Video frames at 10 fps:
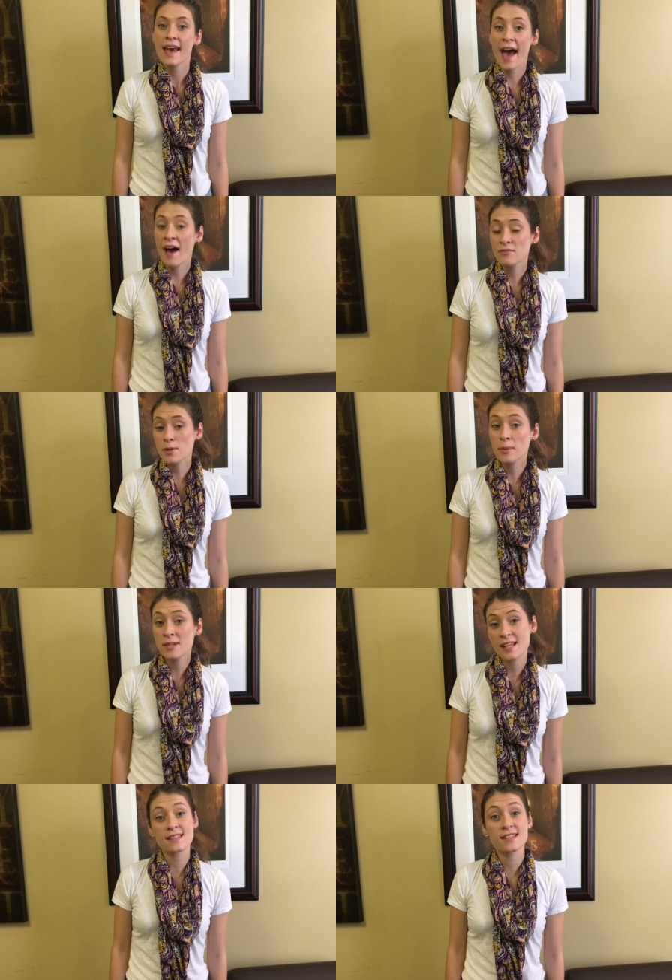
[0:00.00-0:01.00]
After
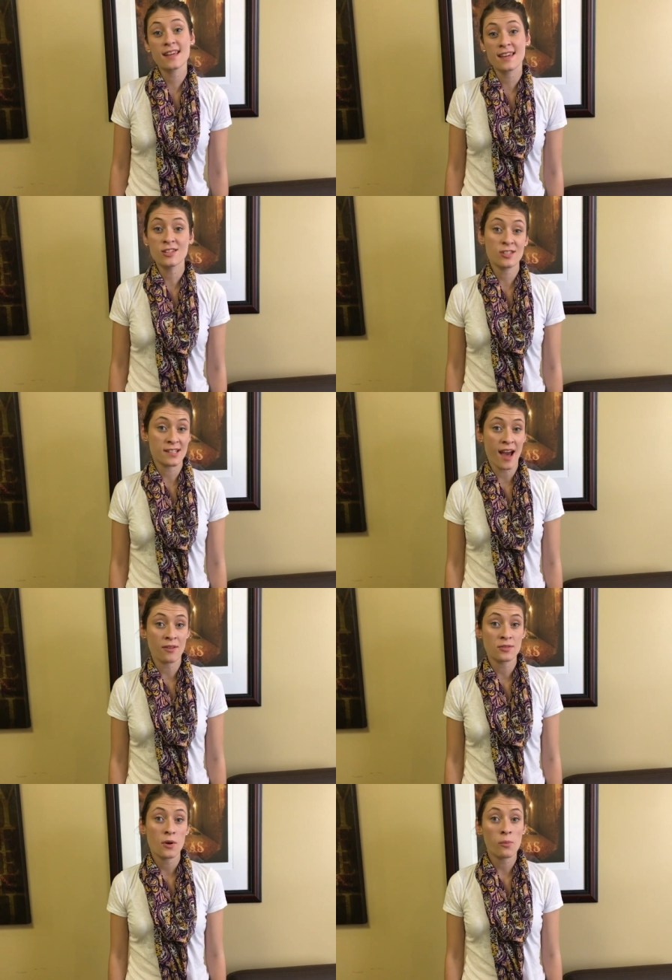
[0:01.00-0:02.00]
presenting each
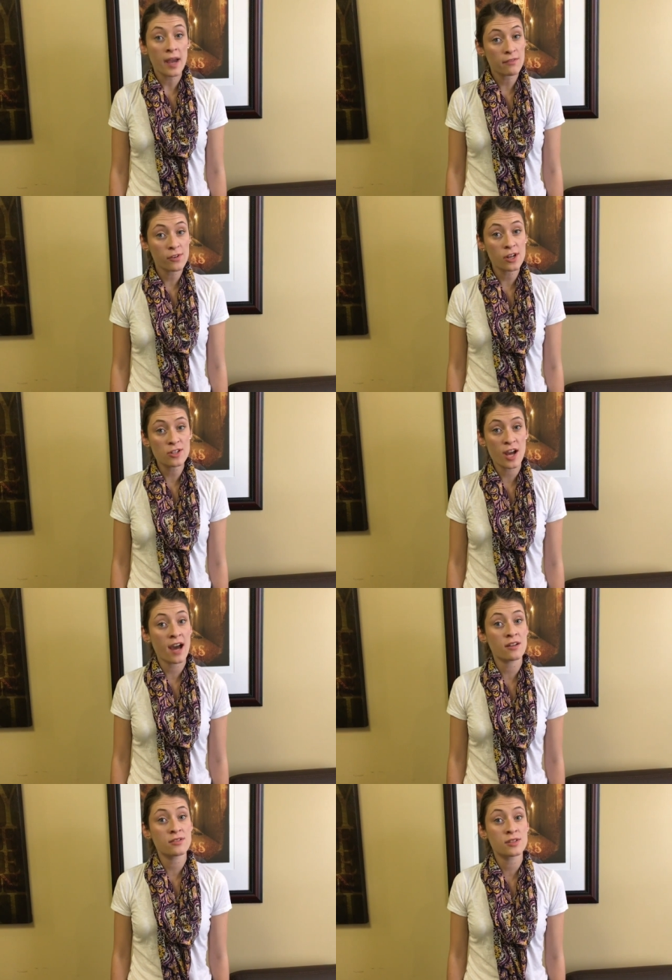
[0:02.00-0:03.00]
sound, wait for your
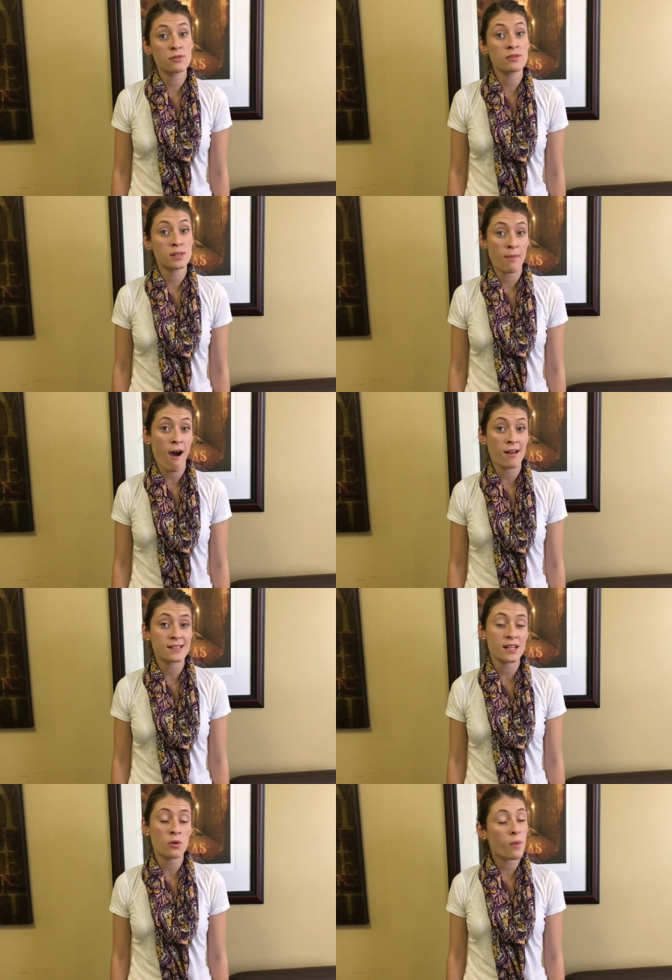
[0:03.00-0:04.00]
child to respond
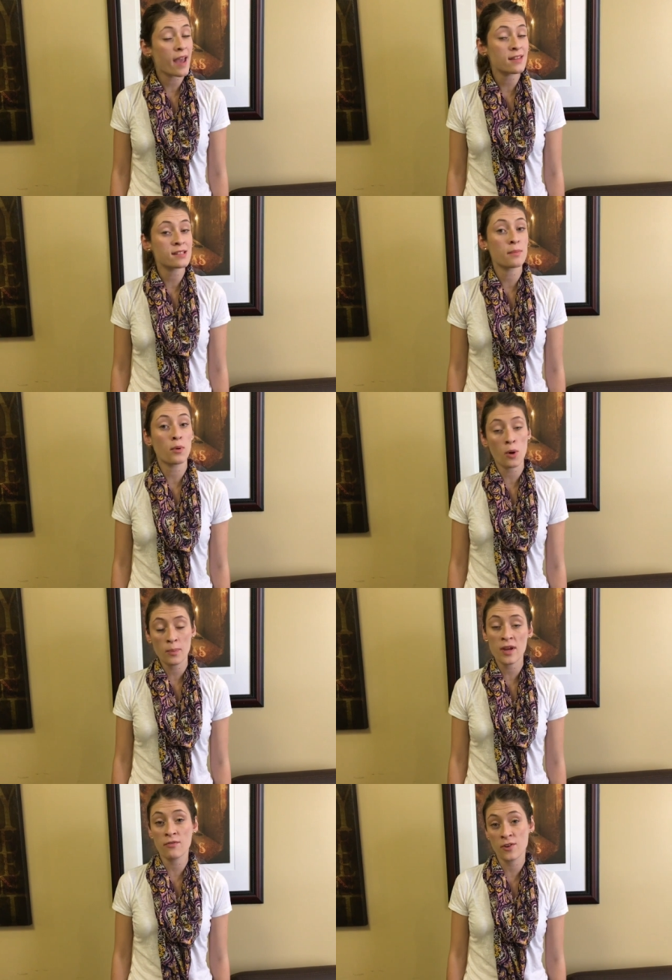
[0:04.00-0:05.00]
in a way that's
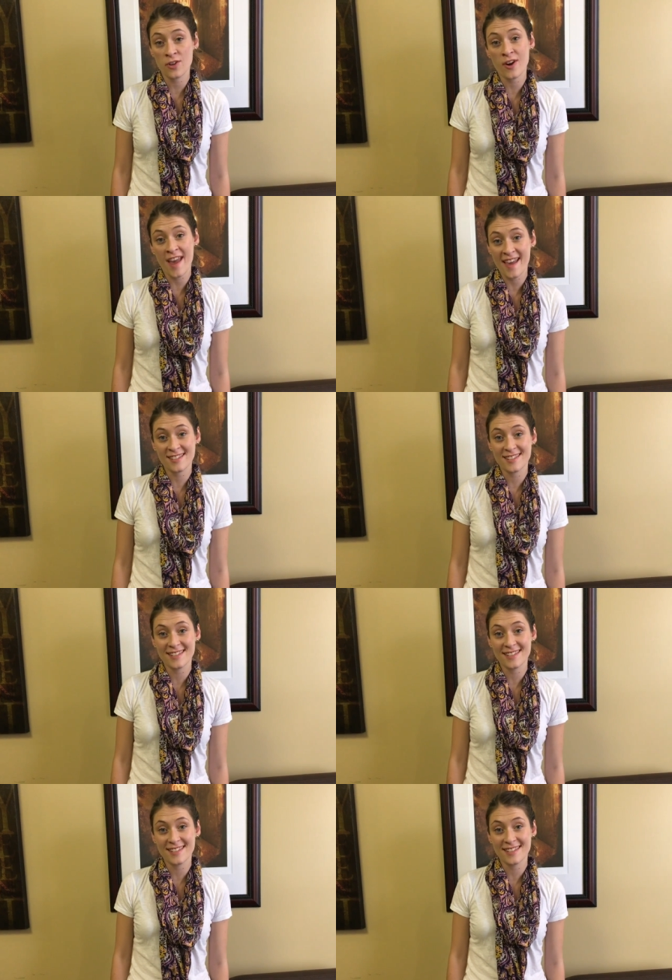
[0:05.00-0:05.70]
appropriate for their age.